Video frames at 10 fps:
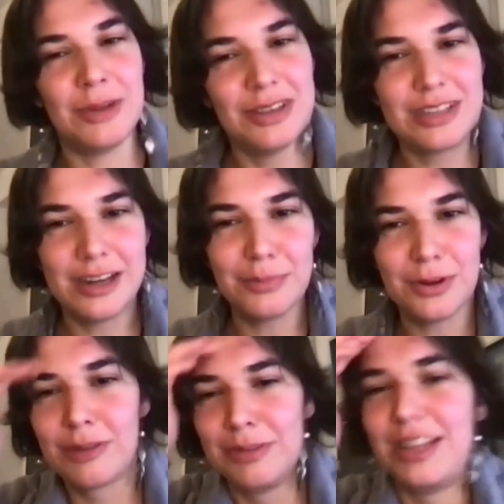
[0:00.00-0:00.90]
is not a
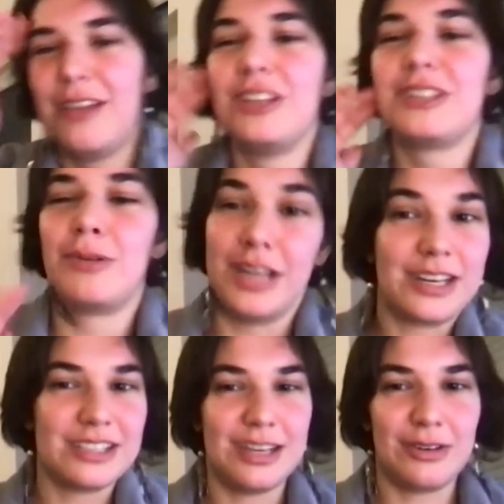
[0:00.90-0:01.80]
programming language, so we're not
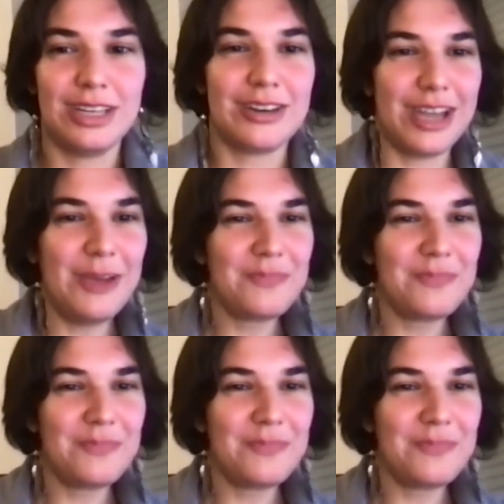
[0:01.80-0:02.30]
considering it, okay?